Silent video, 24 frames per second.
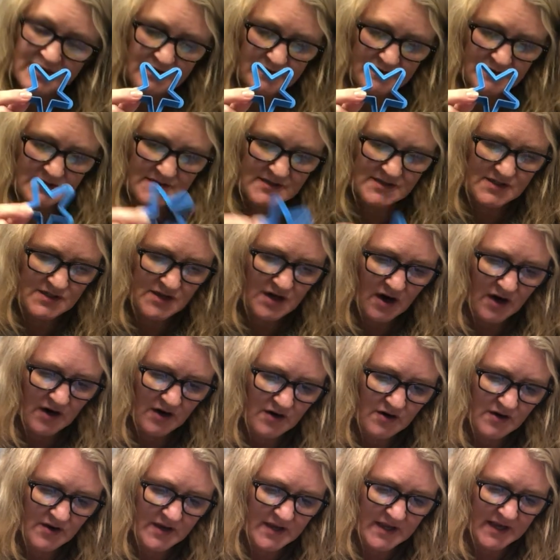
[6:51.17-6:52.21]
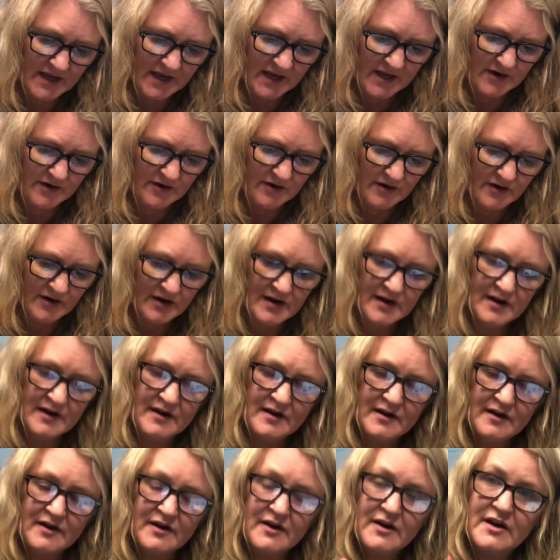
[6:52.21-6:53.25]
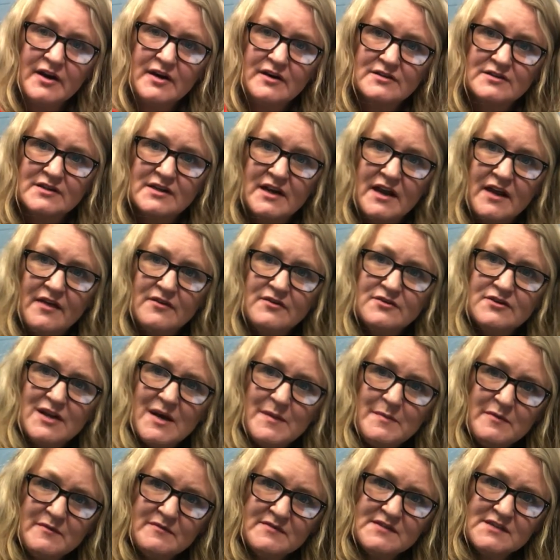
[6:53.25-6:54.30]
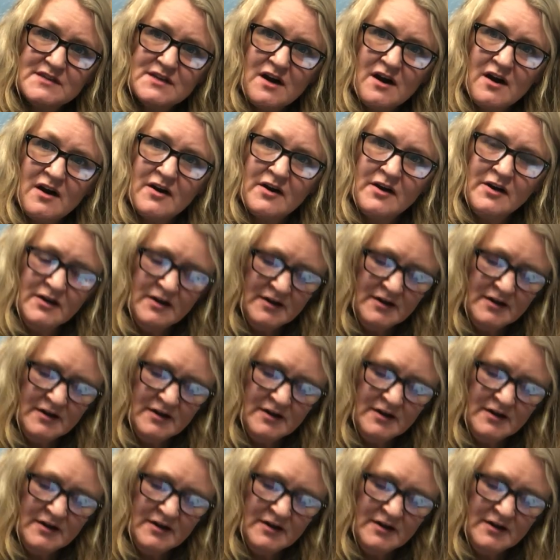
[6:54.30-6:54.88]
star cookie cutter. Here's another type of star.